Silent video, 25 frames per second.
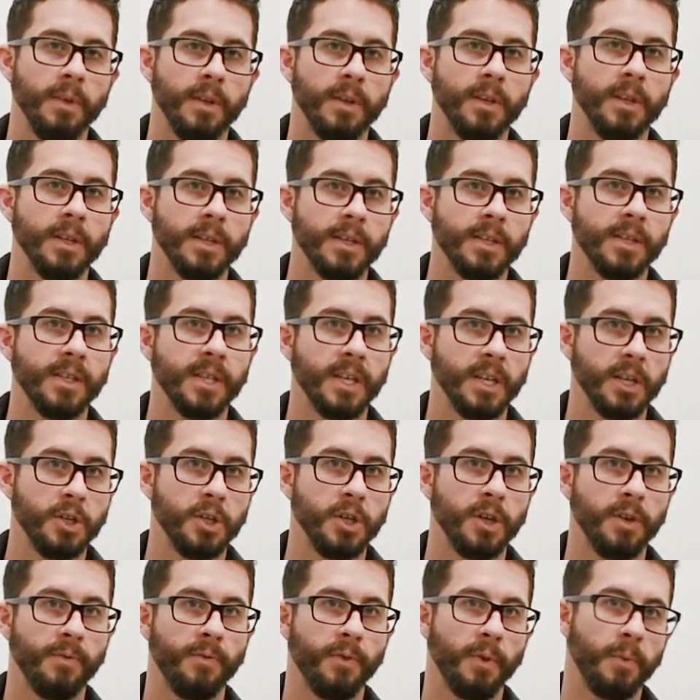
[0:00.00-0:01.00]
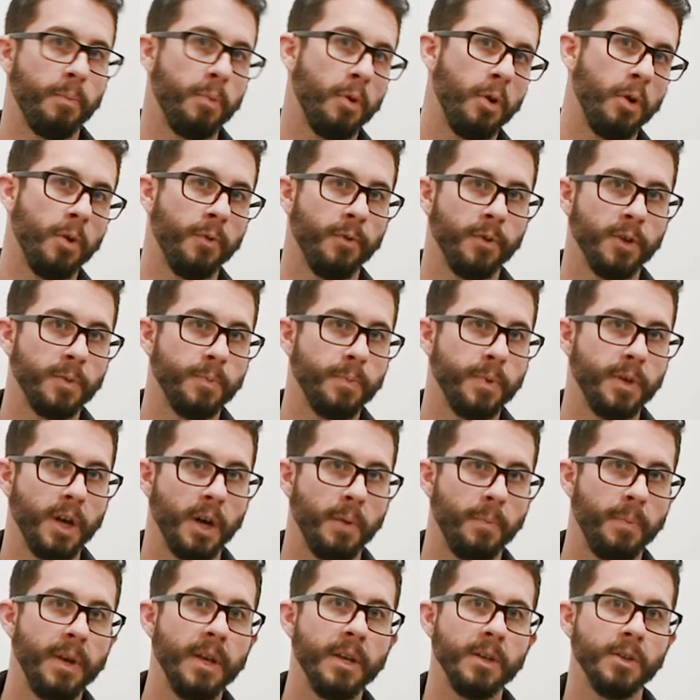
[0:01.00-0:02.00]
the decision for pro versus
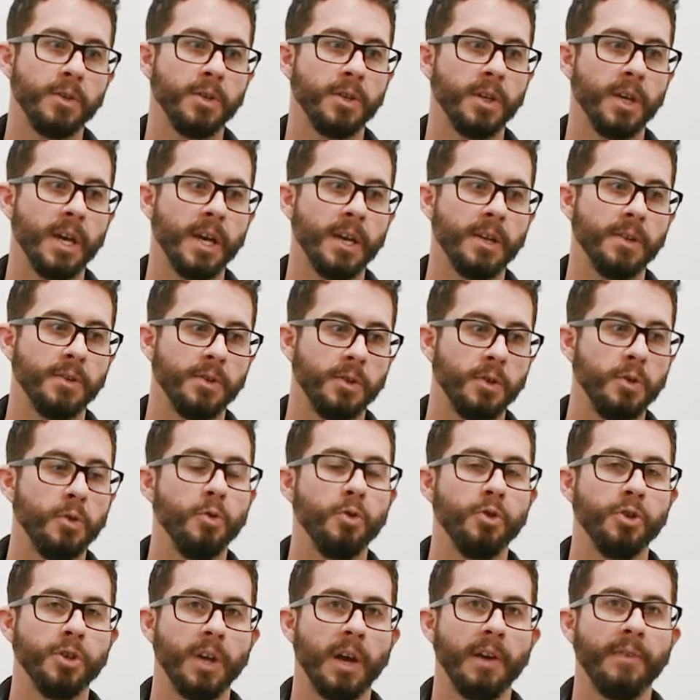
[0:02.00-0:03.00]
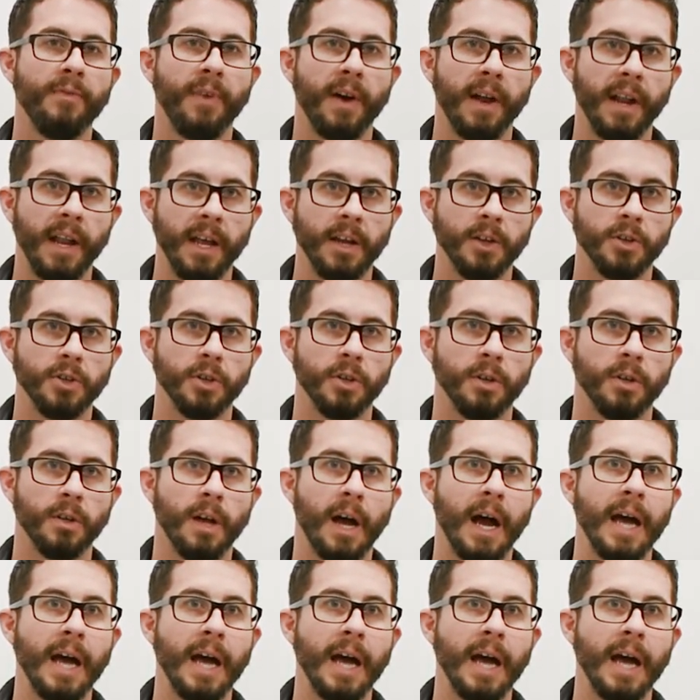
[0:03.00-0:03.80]
PRPs is usually a financial.